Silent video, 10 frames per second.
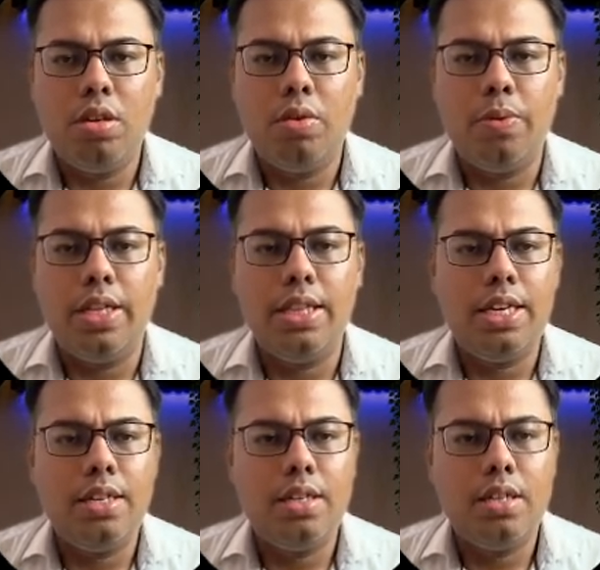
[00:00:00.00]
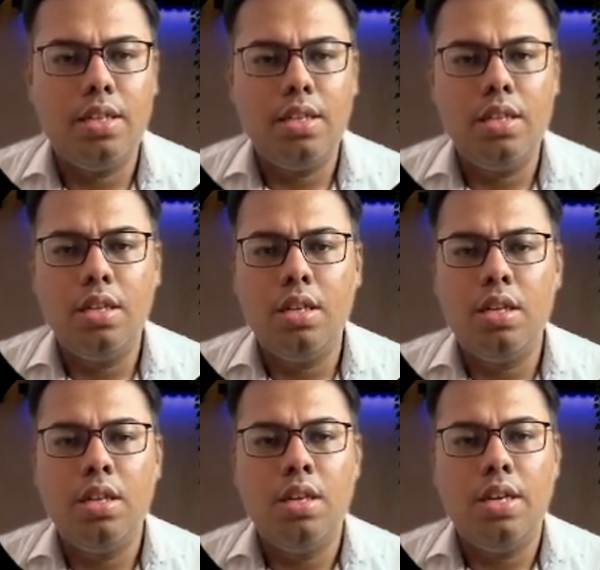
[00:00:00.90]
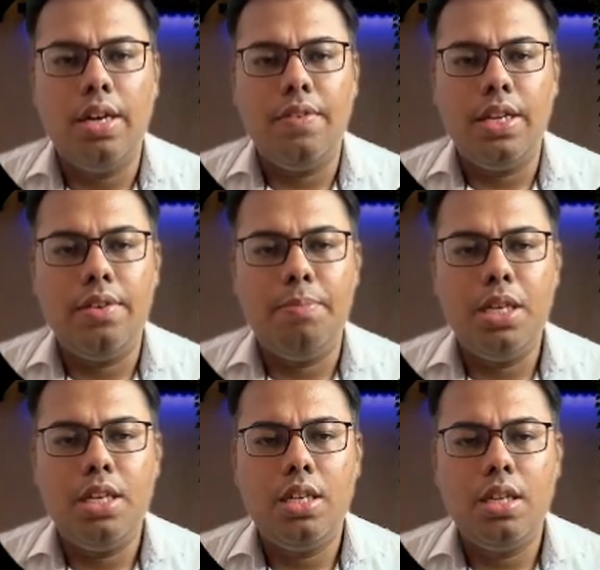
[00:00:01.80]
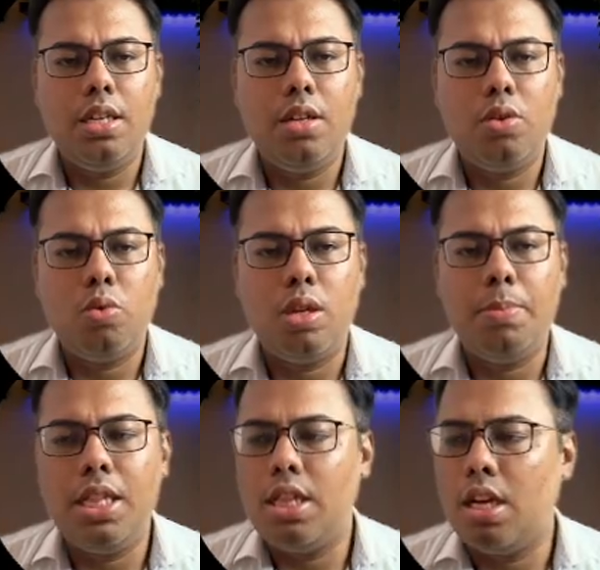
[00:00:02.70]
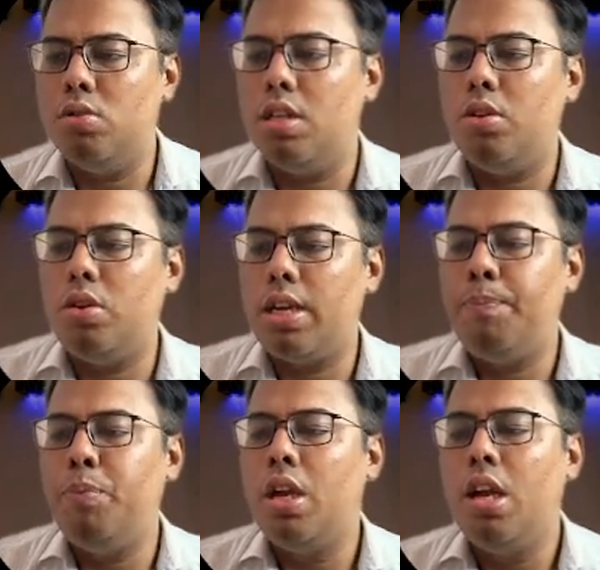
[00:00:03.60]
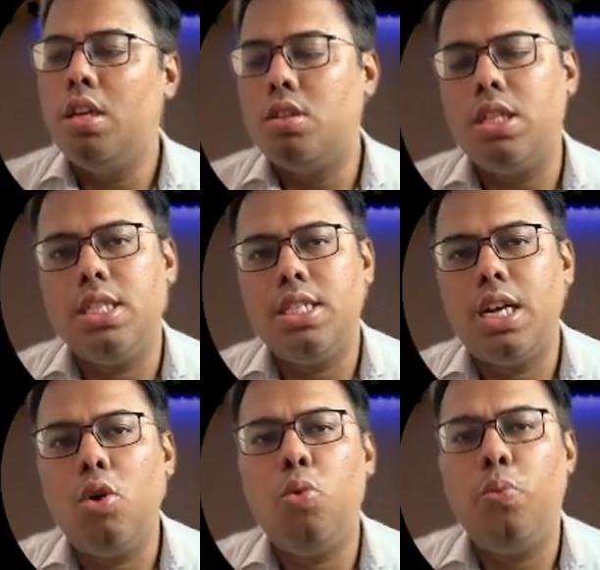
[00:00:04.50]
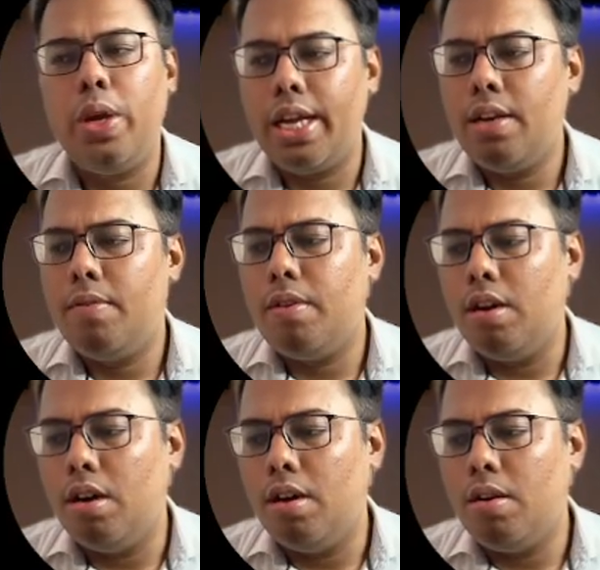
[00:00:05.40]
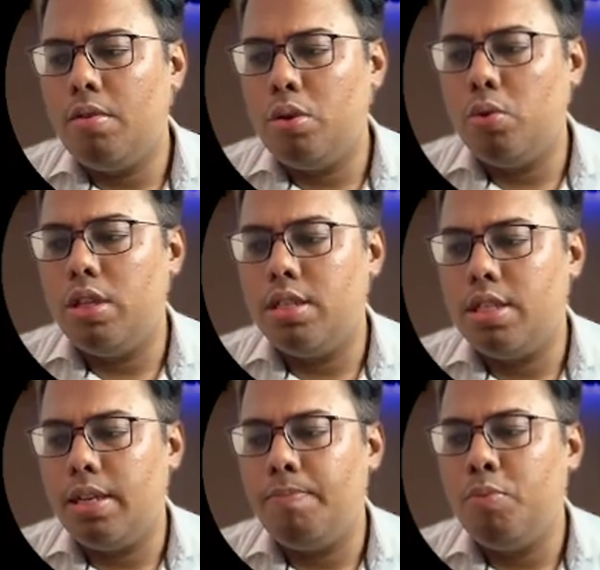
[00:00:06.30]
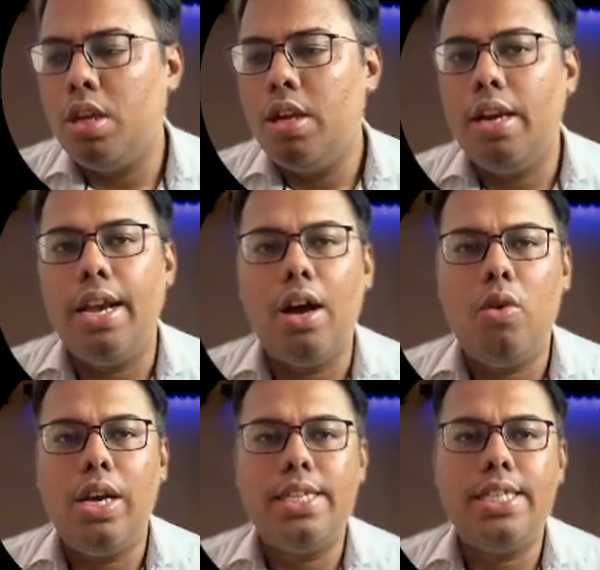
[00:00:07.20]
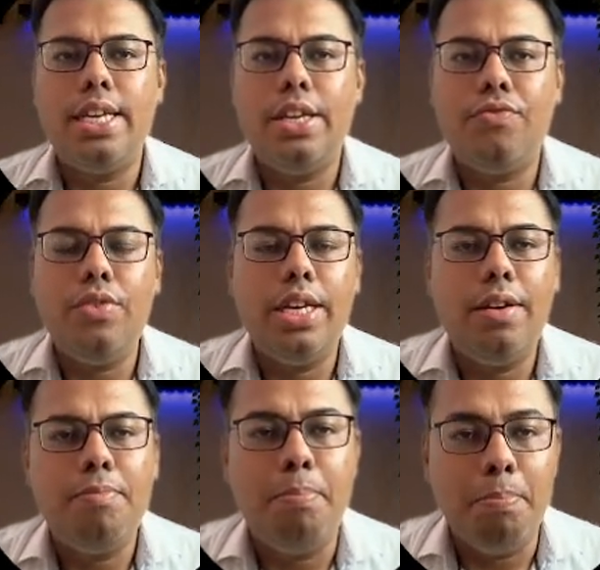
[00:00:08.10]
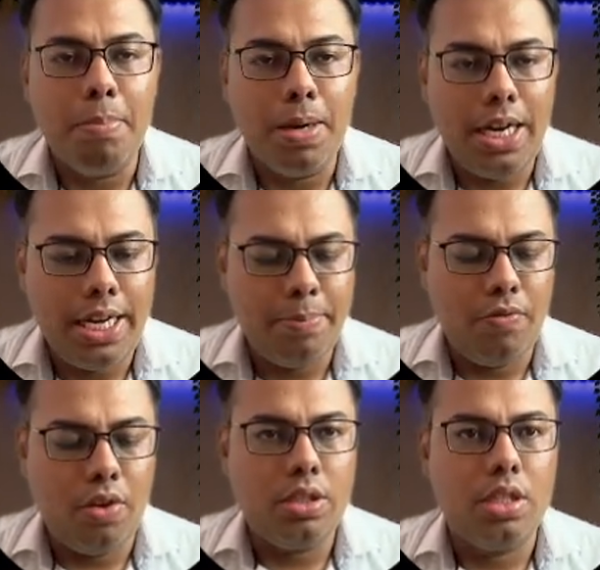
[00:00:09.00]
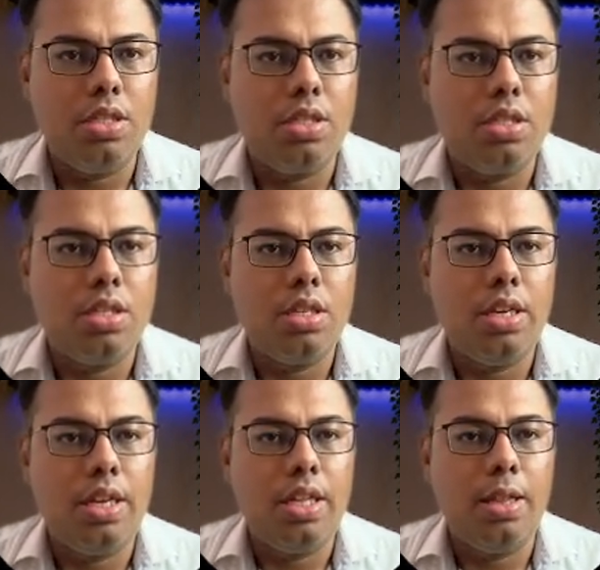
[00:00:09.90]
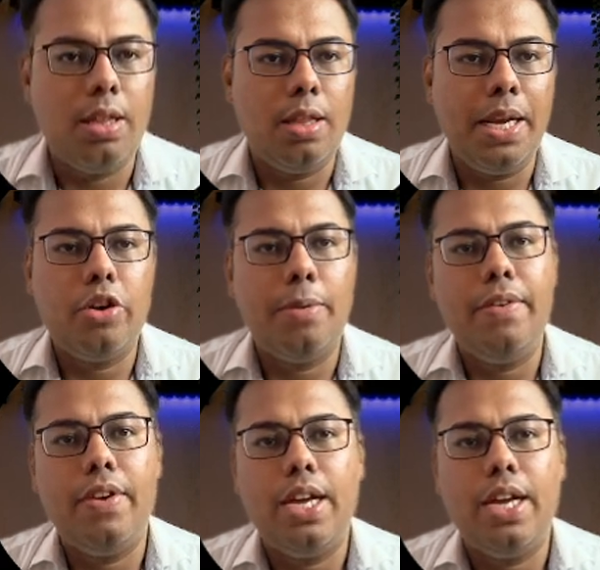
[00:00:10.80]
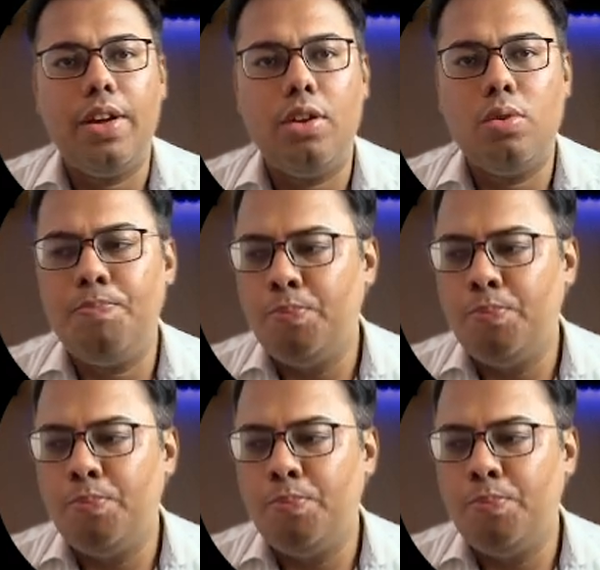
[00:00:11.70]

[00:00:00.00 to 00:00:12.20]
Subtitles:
run that, it will give me total bill 1000. Okay, so this is how we can do this thing. Now let's say if we have multiple functions in the billing.py, if I go,